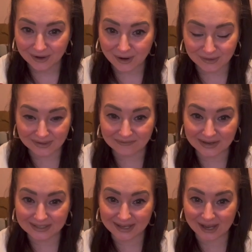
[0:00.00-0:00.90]
got the
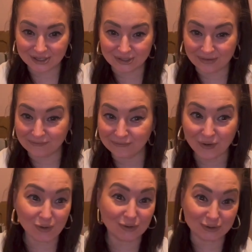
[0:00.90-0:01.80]
investigation in
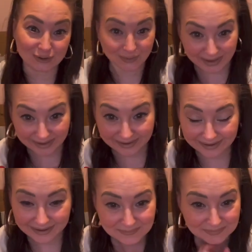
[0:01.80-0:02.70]
full swing.